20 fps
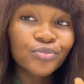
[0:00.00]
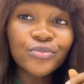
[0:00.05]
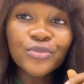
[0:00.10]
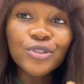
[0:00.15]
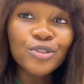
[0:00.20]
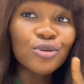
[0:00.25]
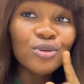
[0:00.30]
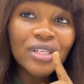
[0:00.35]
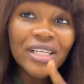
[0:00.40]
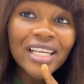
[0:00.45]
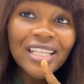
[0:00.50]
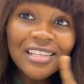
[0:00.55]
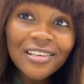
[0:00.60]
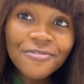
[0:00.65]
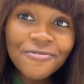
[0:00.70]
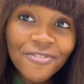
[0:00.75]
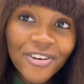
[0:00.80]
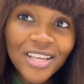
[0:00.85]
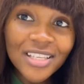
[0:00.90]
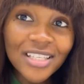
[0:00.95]
The only
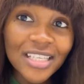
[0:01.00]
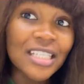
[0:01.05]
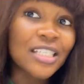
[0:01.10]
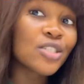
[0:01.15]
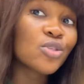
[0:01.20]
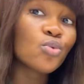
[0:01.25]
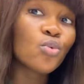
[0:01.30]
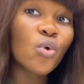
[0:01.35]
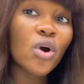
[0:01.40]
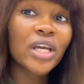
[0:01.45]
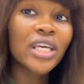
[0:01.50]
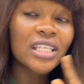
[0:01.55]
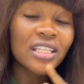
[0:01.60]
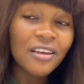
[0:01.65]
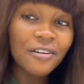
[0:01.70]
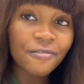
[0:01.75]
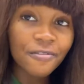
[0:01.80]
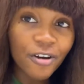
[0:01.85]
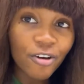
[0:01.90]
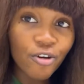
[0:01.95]
difference is the working
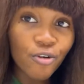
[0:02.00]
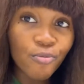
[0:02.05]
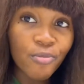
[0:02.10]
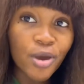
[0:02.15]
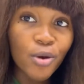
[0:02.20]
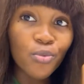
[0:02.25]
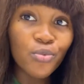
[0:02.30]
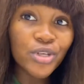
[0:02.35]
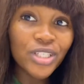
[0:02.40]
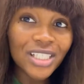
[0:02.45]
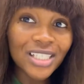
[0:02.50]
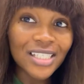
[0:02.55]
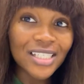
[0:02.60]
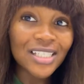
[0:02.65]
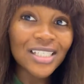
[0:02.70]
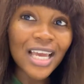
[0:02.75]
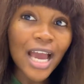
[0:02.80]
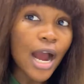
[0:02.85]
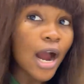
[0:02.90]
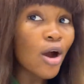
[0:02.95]
environment, which
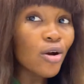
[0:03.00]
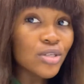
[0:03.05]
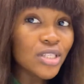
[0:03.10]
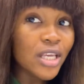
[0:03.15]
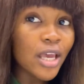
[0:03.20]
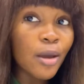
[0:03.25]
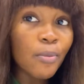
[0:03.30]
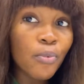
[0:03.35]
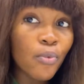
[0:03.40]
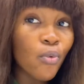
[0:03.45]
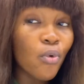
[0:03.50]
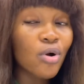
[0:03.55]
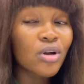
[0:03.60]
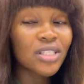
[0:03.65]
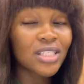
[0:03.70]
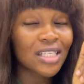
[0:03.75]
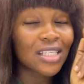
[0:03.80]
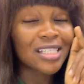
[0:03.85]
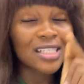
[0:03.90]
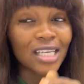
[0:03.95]
is the house help
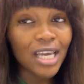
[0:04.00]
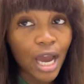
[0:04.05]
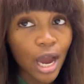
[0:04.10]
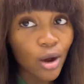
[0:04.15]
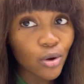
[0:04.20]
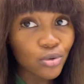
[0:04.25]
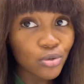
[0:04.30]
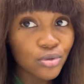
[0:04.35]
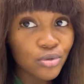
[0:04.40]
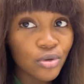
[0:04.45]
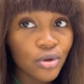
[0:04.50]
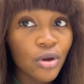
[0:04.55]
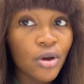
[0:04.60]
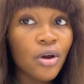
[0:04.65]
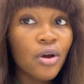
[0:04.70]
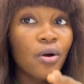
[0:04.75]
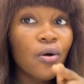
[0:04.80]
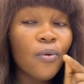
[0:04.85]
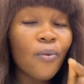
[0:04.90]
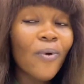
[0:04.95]
works in the house,
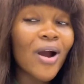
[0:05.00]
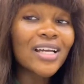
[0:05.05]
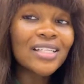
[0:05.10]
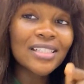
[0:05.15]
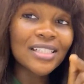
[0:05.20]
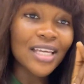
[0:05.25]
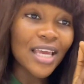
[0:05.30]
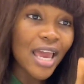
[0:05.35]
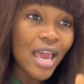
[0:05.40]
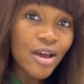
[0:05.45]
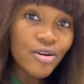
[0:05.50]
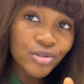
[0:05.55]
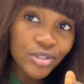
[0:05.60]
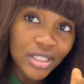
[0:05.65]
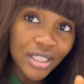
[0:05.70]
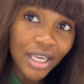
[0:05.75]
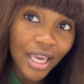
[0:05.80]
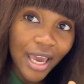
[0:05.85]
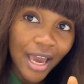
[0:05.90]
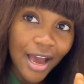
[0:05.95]
while the
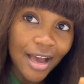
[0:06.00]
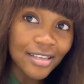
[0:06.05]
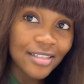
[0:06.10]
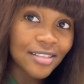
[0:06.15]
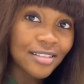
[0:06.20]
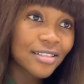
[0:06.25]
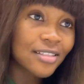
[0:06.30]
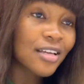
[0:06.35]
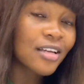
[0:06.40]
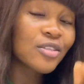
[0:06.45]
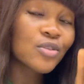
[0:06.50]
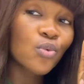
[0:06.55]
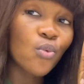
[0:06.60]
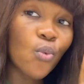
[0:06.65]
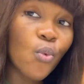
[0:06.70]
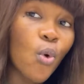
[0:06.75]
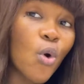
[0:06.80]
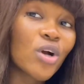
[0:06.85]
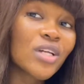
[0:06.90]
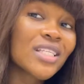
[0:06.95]
healthcare assistant
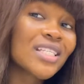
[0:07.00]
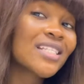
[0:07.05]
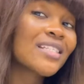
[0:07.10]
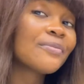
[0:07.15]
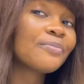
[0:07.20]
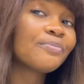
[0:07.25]
works